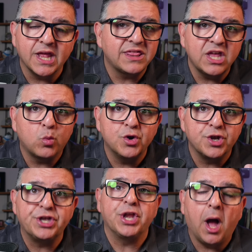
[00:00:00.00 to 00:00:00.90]
They think
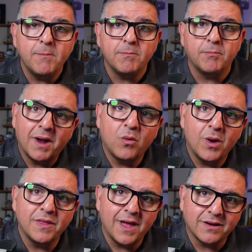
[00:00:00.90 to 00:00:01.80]
we're dumb. By the
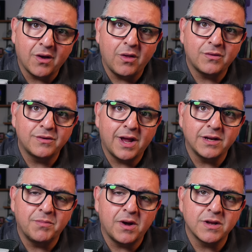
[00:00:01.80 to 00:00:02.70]
way, that Call Her
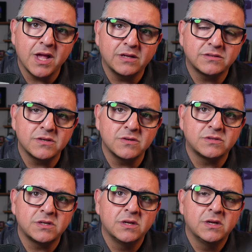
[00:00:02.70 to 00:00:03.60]
Daddy podcast host,